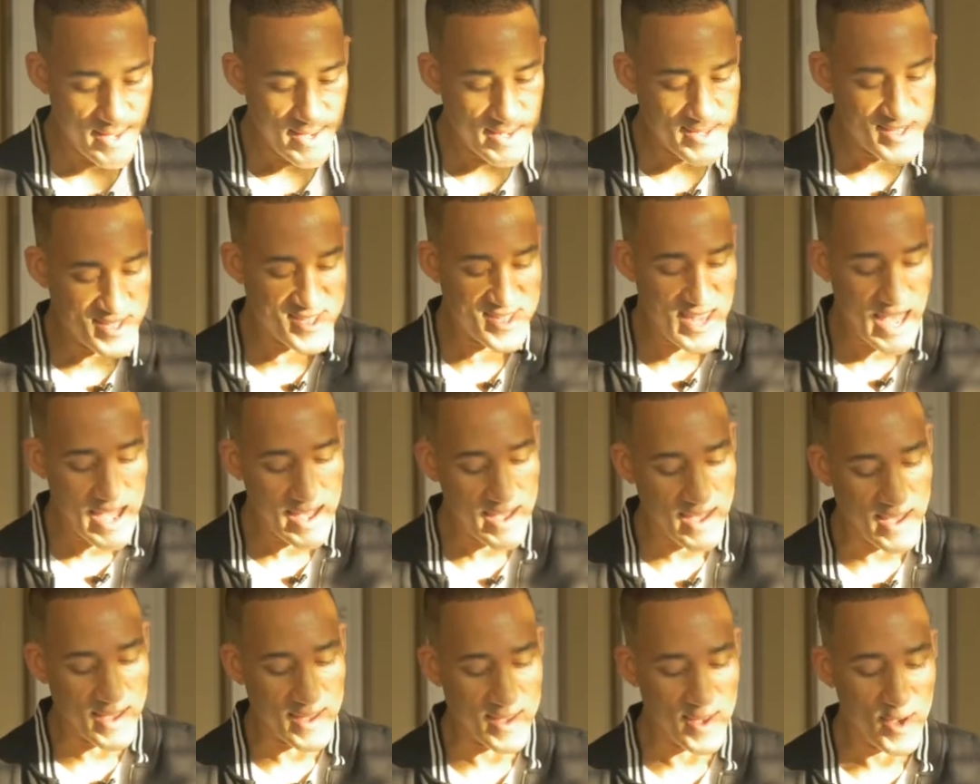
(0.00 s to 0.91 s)

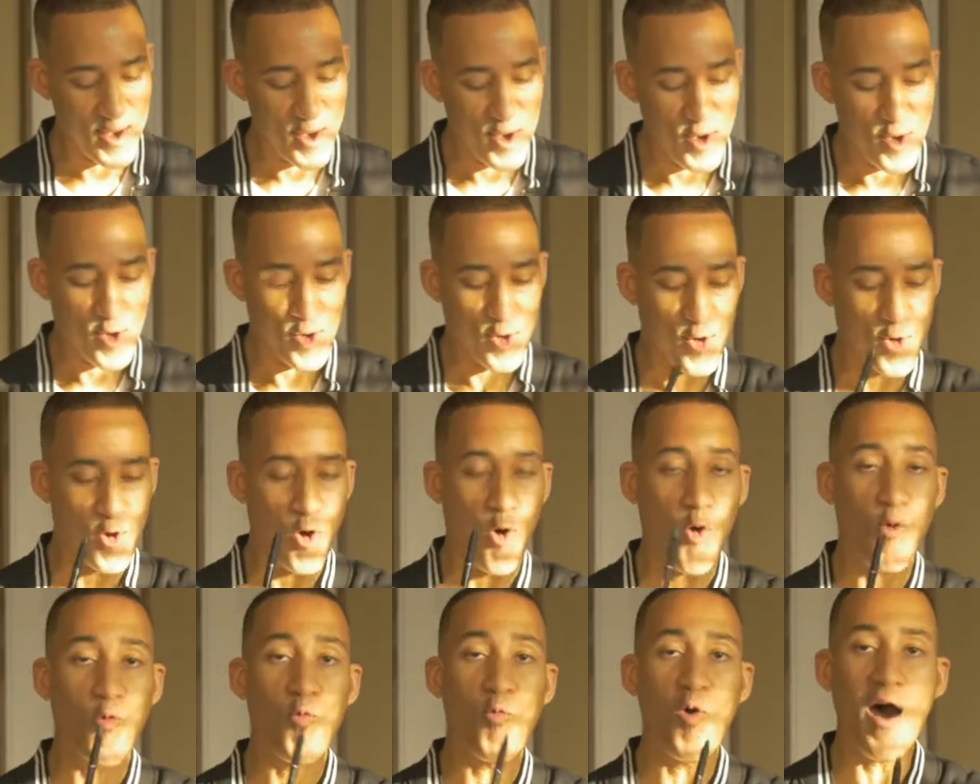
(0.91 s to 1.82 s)
saying, go
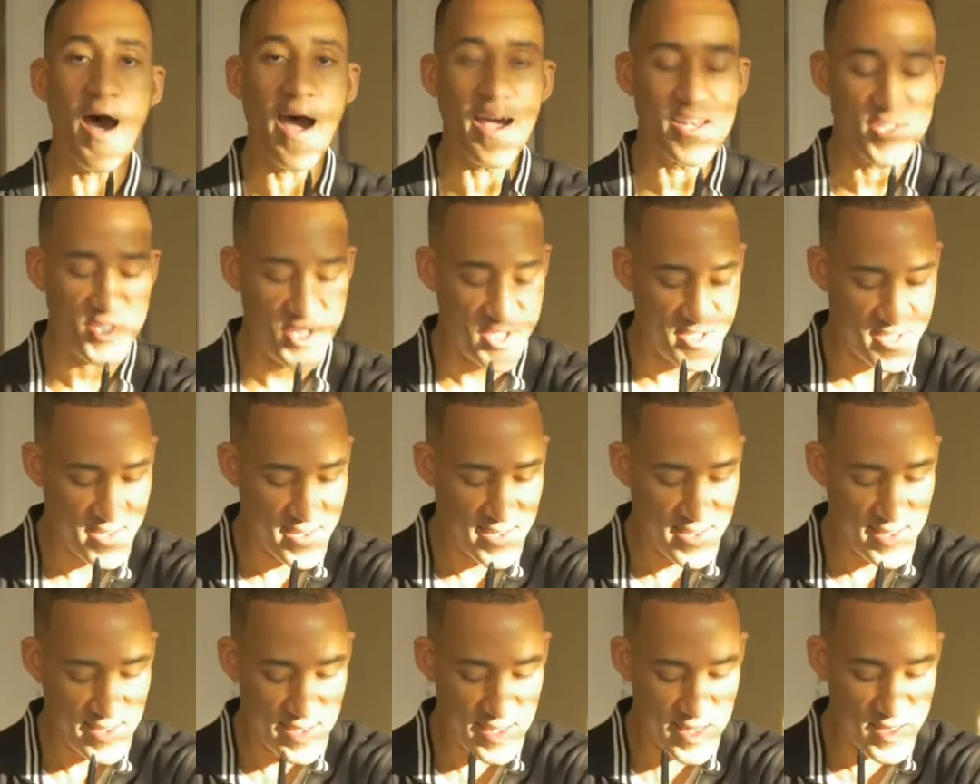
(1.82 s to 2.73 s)
wash
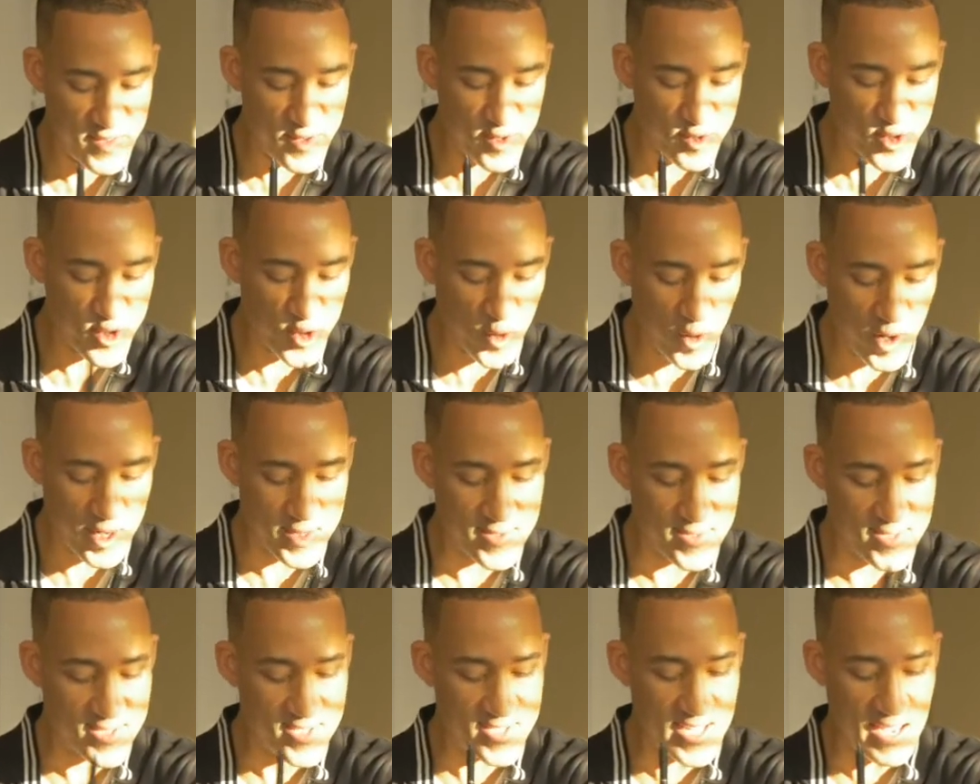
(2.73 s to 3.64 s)
in the
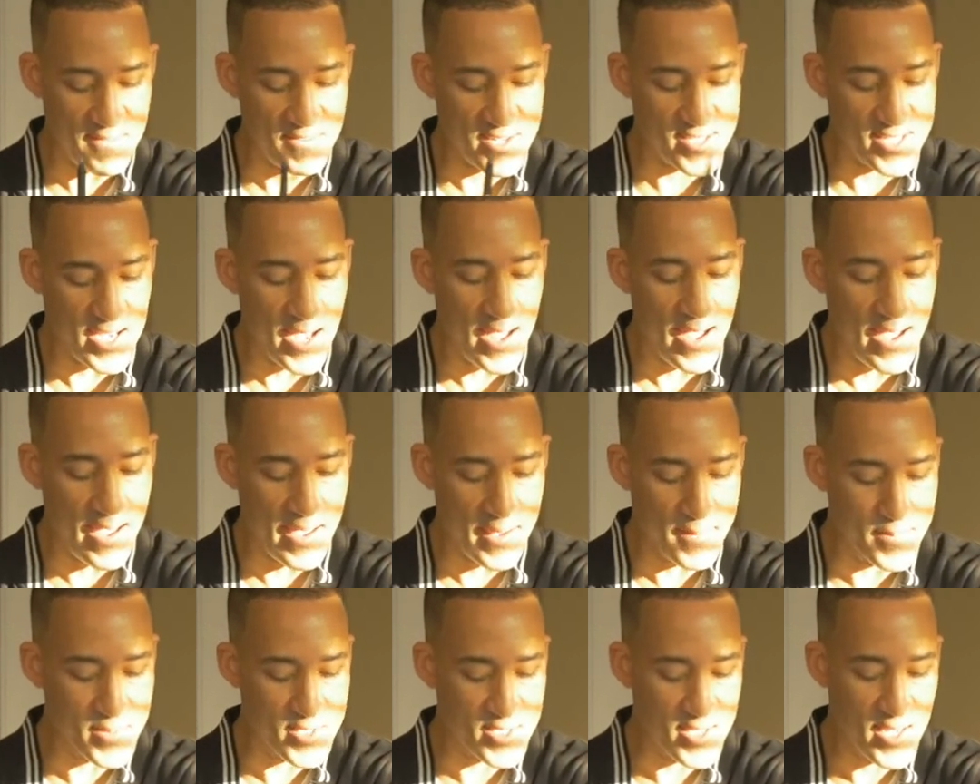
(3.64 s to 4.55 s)
Jordan 7
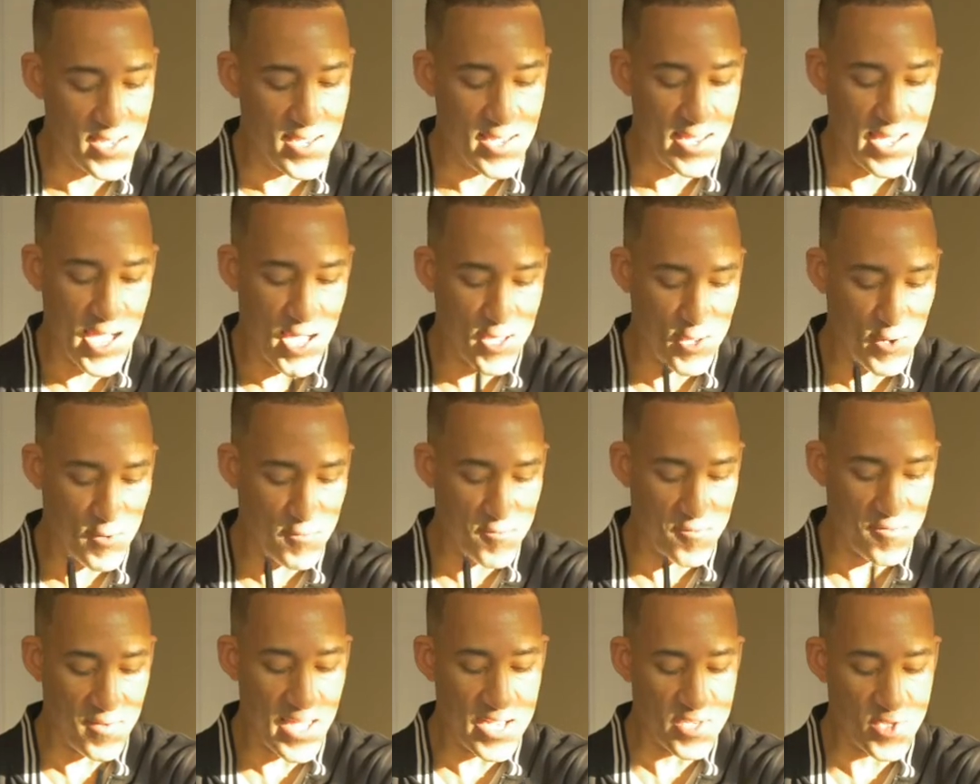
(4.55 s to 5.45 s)
times, and your
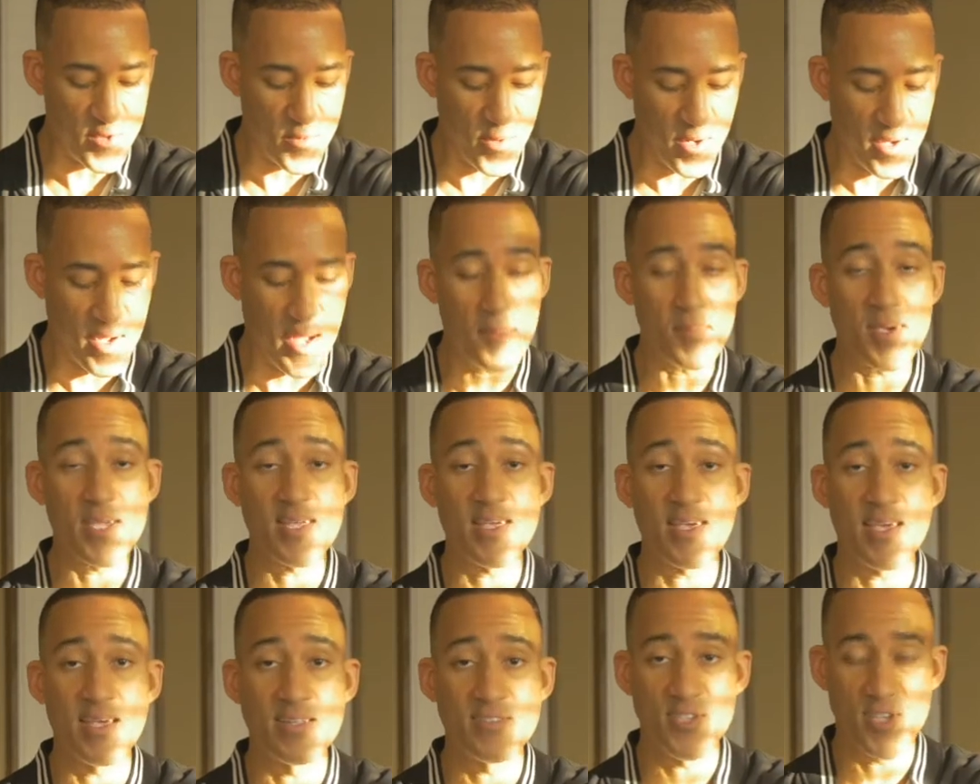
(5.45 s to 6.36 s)
flesh will come
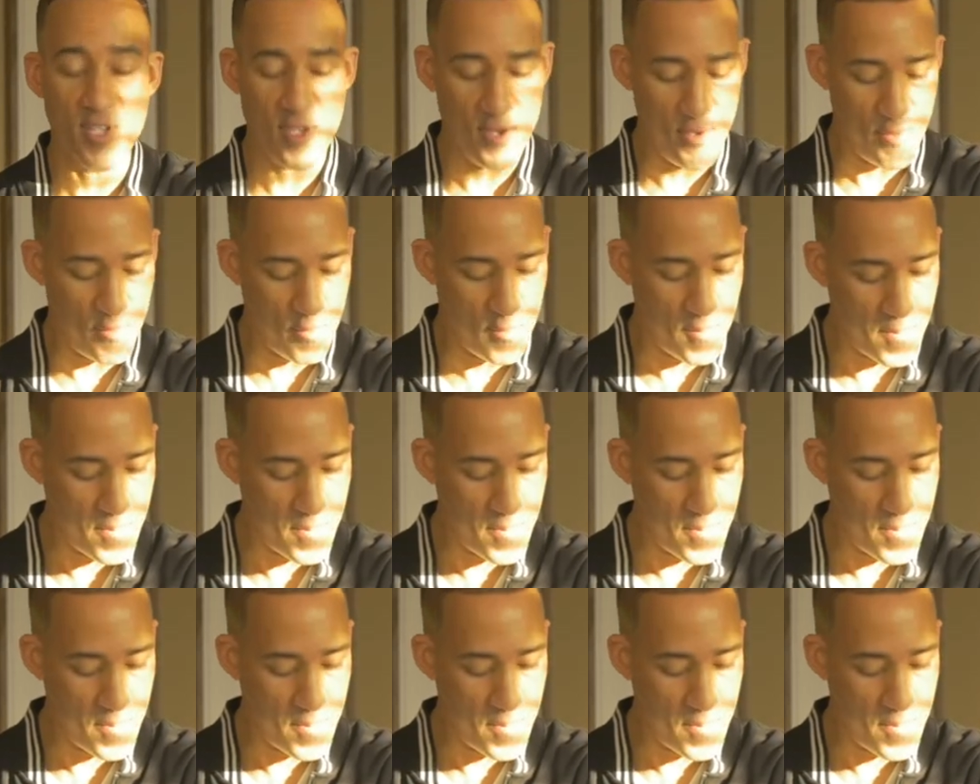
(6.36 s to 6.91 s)
again to you,